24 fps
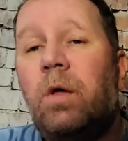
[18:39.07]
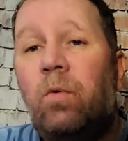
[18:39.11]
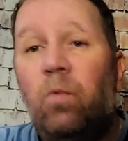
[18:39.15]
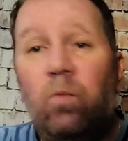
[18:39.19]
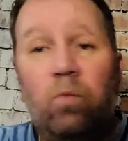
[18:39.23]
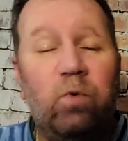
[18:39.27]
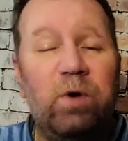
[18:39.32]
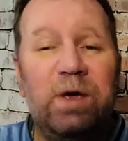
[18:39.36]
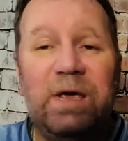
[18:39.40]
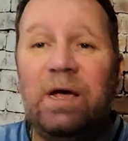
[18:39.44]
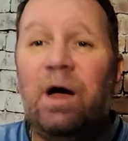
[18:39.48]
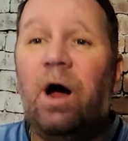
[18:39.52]

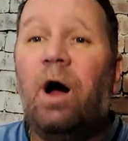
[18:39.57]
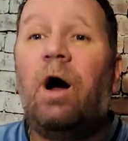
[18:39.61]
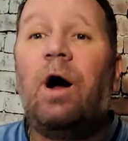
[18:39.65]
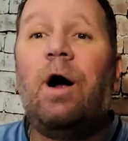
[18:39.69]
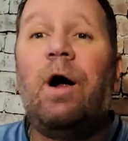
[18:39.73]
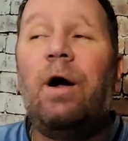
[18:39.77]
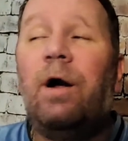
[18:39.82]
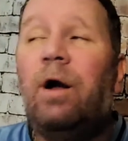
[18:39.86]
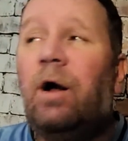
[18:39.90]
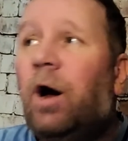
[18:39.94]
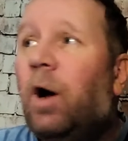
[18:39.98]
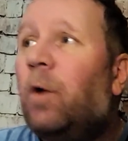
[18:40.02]
We
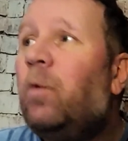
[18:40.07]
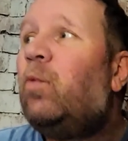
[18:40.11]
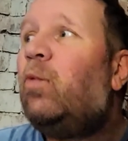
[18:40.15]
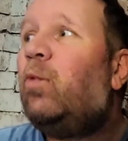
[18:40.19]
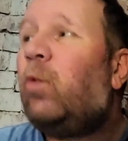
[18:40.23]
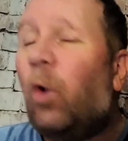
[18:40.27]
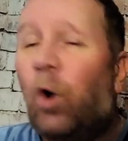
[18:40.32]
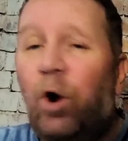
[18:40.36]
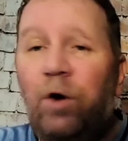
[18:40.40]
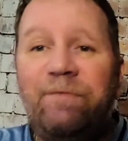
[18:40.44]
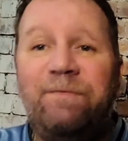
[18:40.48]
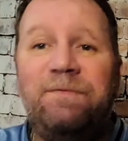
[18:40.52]
are a
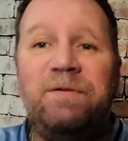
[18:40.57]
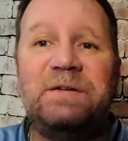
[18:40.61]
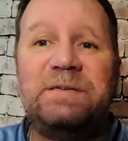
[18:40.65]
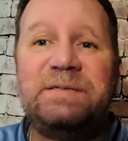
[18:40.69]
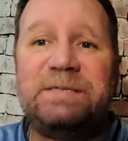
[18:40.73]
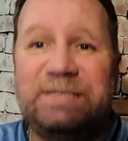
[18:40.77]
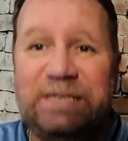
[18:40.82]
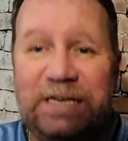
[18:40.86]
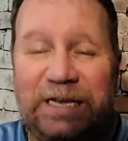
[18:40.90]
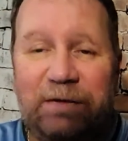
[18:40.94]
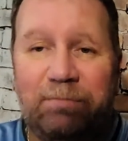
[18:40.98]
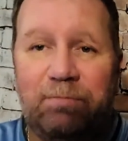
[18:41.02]
worthless
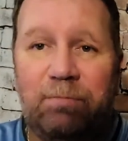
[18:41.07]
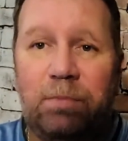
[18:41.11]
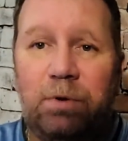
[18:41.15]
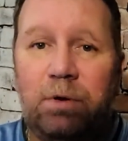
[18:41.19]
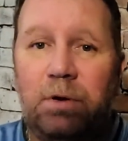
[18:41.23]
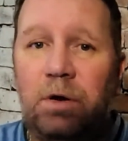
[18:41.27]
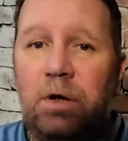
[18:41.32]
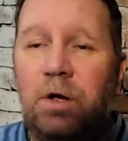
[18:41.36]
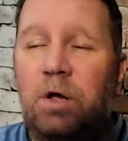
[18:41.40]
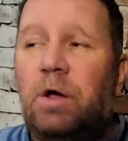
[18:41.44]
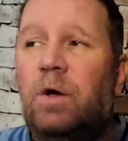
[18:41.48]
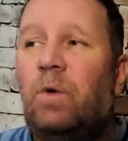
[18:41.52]
team.
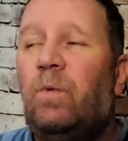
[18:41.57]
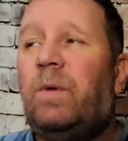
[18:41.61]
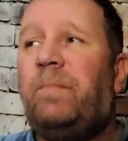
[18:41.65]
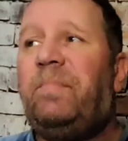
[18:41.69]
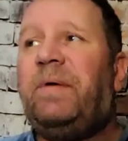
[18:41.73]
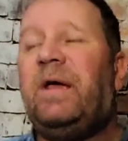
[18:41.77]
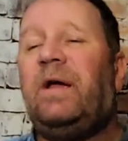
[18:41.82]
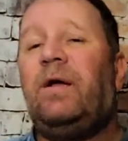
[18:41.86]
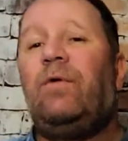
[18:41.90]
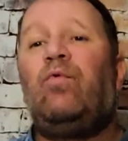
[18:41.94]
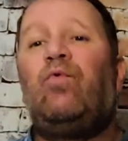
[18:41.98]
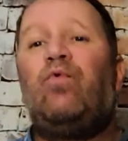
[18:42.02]
We're
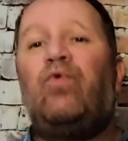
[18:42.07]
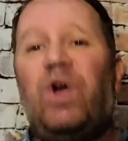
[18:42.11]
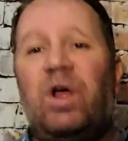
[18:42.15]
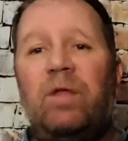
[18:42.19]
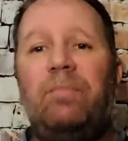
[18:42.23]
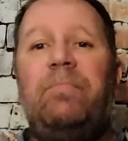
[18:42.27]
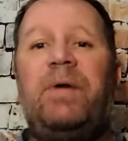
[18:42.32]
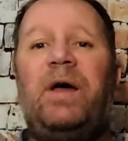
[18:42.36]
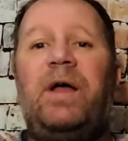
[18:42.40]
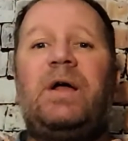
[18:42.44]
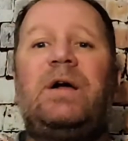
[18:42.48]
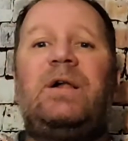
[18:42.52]
being
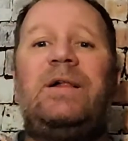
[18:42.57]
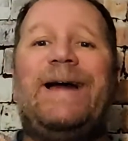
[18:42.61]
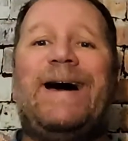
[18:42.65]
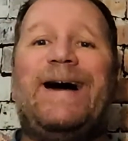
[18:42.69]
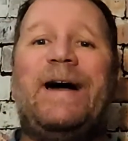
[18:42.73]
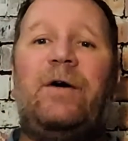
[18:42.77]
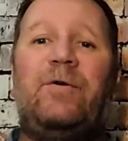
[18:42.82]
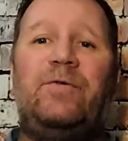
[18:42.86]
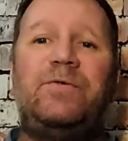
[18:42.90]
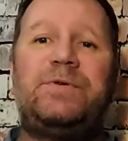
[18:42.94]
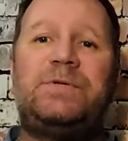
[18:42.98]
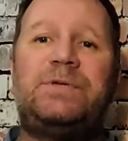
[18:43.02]
run by
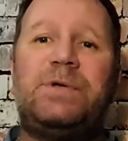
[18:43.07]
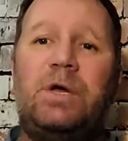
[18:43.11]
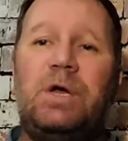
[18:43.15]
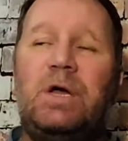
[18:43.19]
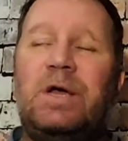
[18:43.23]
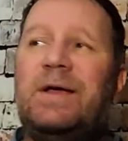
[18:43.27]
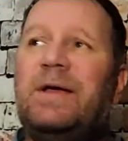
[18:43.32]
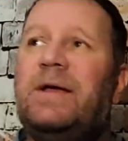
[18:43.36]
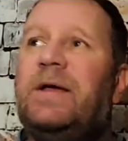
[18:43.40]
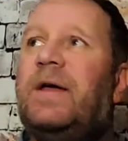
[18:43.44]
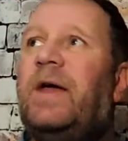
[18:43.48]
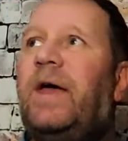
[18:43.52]
clowns
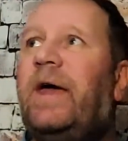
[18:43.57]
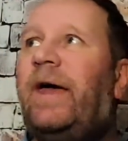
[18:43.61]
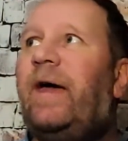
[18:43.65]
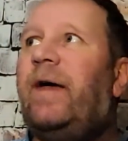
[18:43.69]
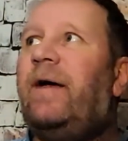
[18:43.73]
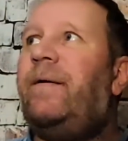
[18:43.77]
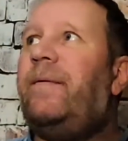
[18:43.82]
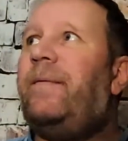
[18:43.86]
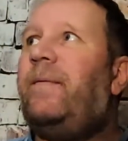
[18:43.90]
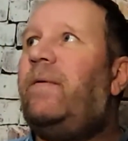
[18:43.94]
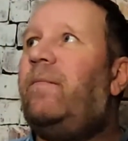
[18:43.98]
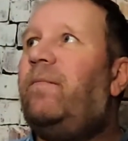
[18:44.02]

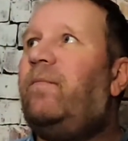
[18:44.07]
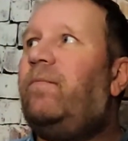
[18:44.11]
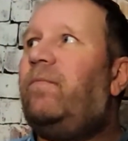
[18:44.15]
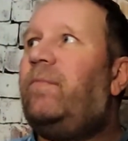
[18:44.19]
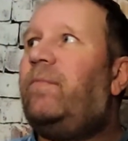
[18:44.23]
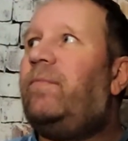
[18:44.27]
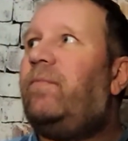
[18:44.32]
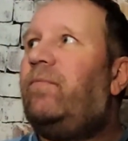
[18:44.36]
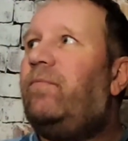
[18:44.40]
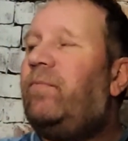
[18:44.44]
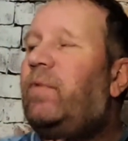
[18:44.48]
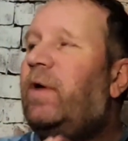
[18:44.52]

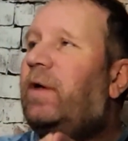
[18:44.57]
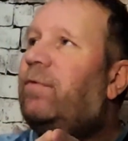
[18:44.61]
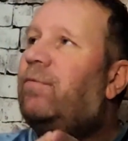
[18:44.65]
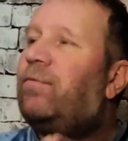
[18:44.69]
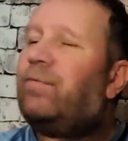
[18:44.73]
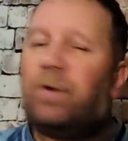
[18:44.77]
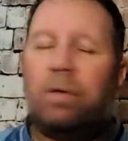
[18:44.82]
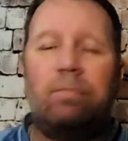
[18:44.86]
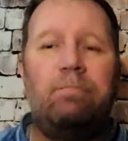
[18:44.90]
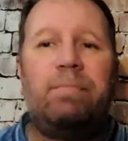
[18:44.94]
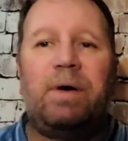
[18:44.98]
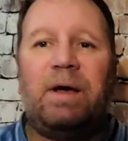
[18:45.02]
and
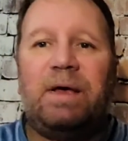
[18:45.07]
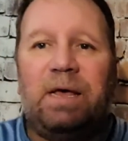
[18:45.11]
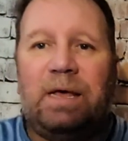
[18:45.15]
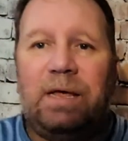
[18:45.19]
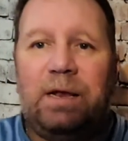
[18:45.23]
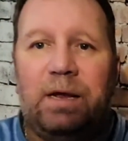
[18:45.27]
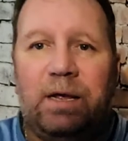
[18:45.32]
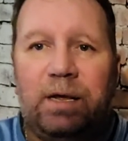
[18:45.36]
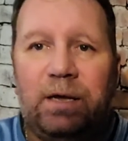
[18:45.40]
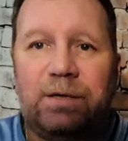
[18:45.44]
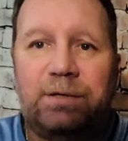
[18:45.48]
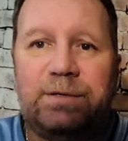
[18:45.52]
run by
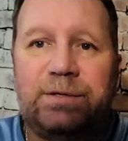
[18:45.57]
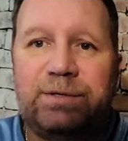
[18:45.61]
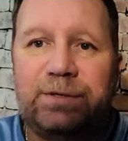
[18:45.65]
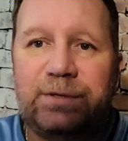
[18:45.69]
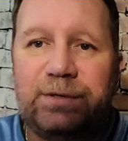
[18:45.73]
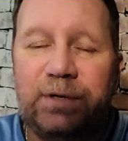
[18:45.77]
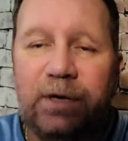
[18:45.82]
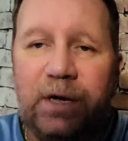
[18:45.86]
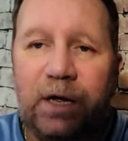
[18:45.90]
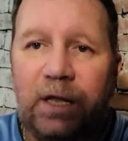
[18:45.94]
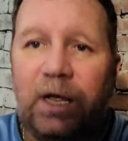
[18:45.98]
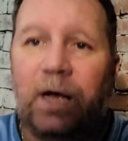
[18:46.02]

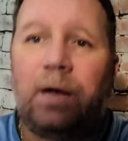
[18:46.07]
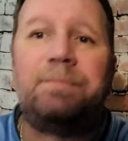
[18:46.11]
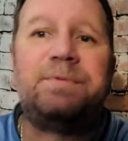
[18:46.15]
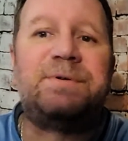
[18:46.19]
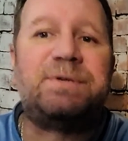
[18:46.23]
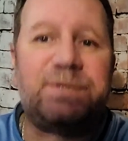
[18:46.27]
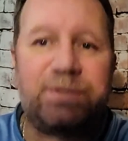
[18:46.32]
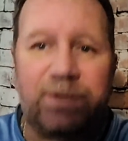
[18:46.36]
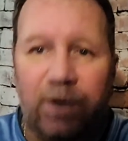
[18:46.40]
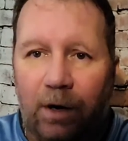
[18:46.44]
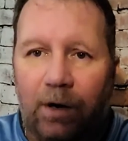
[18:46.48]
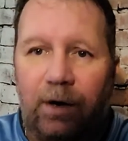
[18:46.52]
idiots. And I'm
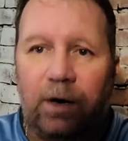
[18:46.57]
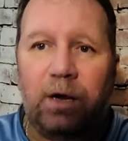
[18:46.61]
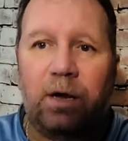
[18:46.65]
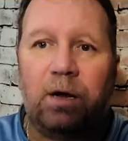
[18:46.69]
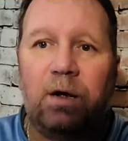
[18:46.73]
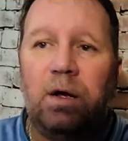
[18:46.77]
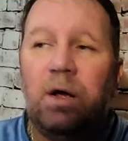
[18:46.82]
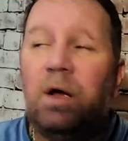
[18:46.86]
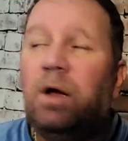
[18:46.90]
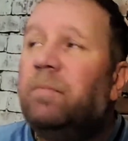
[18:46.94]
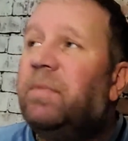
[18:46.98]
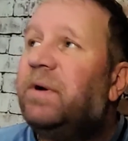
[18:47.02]
sorry,
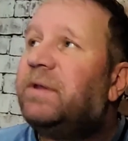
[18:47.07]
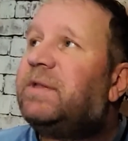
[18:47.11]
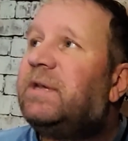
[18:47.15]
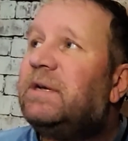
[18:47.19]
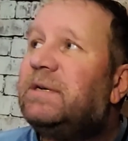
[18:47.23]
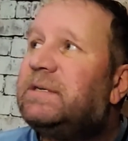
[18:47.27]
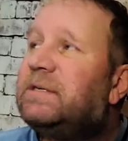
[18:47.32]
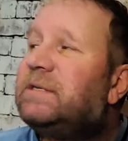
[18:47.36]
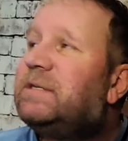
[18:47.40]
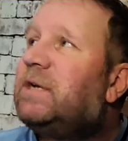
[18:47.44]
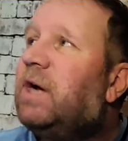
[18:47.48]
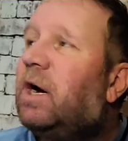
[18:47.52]
but
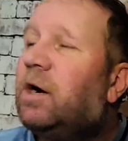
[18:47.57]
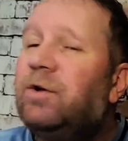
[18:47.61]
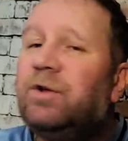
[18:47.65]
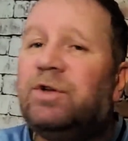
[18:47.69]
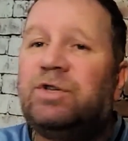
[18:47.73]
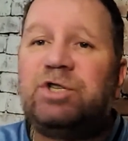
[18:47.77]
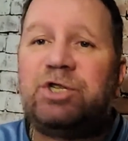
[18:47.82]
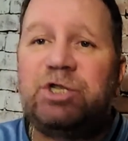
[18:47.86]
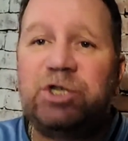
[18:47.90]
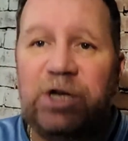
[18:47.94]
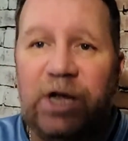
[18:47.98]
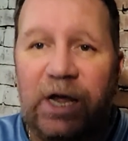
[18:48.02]
this is not going
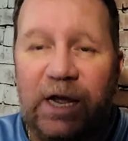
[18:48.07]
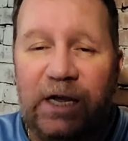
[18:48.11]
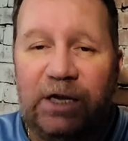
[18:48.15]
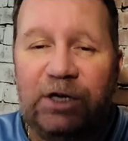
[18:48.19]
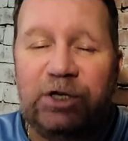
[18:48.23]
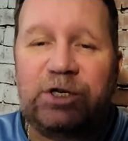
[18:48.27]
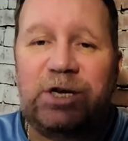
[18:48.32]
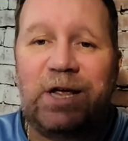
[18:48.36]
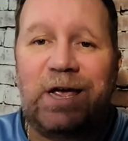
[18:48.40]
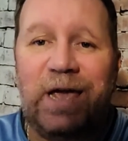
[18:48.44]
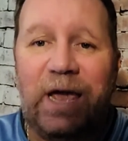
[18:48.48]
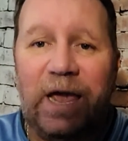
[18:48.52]
to
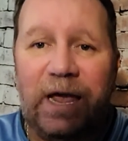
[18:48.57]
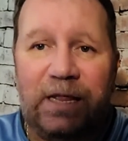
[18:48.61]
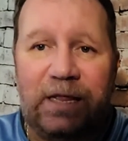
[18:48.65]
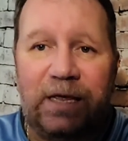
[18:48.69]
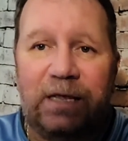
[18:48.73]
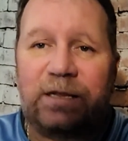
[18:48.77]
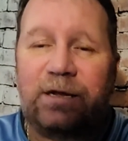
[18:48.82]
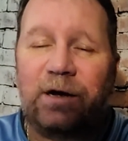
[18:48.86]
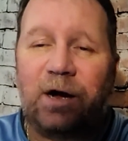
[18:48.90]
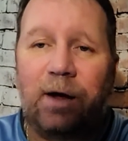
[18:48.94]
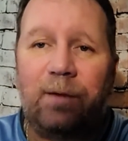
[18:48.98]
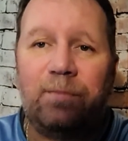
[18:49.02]
change
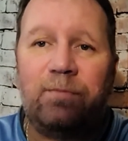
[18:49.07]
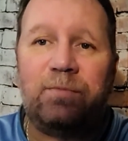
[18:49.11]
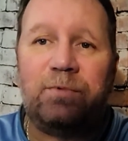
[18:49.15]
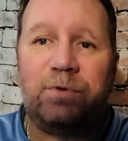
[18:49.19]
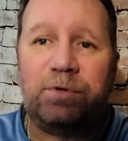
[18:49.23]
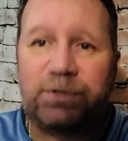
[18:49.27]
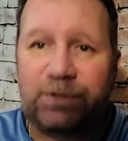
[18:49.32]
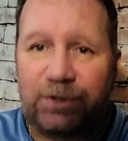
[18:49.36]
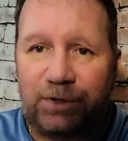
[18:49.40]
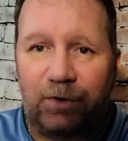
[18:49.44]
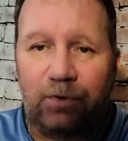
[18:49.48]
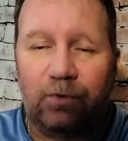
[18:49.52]
anytime
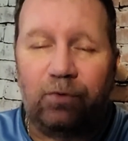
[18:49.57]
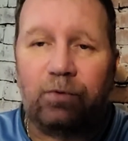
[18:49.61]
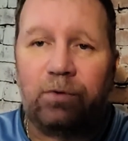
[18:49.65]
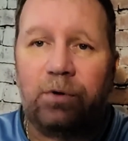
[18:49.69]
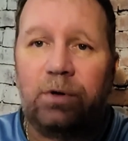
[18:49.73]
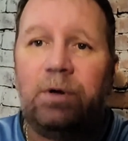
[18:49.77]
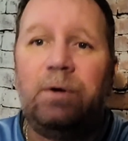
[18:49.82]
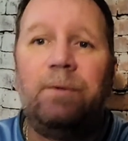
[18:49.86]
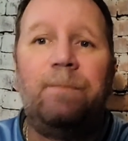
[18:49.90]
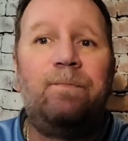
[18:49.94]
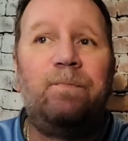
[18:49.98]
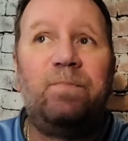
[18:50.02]
soon
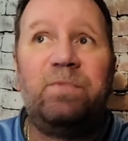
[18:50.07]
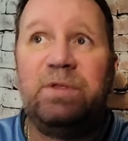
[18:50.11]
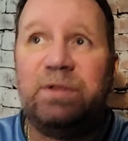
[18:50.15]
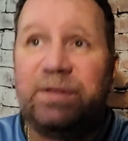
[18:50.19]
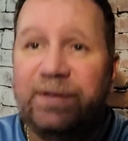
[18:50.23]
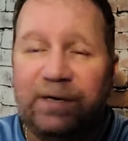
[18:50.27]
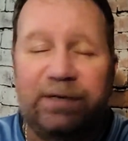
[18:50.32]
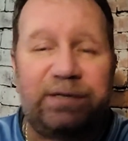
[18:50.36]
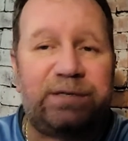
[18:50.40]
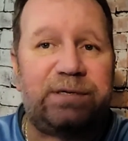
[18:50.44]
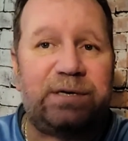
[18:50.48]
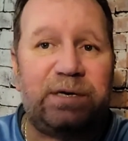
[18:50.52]

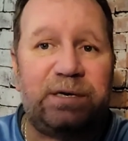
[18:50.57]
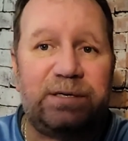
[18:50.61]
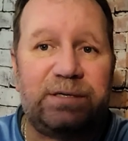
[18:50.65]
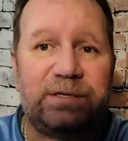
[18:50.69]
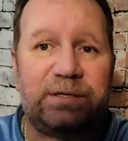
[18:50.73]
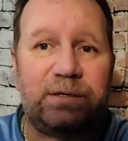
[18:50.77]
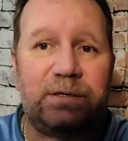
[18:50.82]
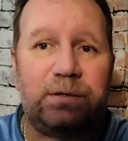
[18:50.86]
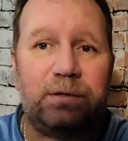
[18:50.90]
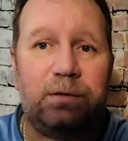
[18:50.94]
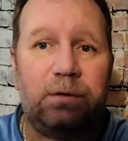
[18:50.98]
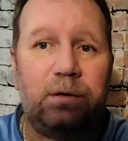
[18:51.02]
this
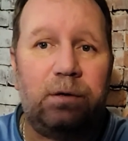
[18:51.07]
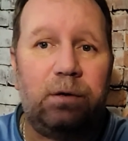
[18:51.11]
season.